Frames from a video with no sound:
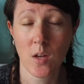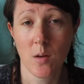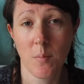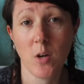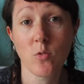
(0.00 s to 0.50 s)

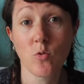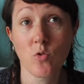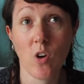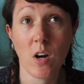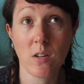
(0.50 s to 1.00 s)
postal
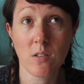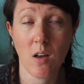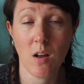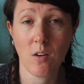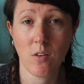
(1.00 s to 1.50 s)
strikes
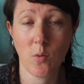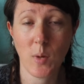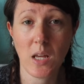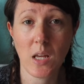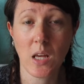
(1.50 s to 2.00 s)
earlier in the
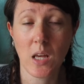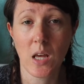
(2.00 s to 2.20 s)
week,